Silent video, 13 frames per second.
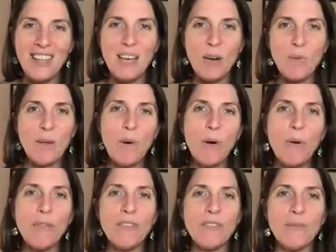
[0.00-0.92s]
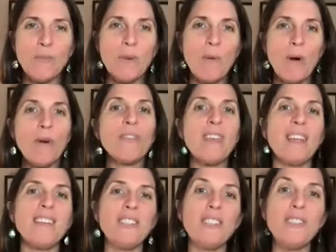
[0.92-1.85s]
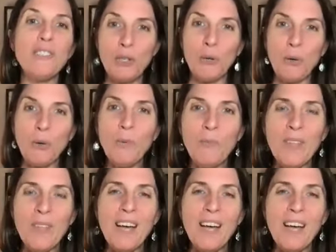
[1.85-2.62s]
that we both can do.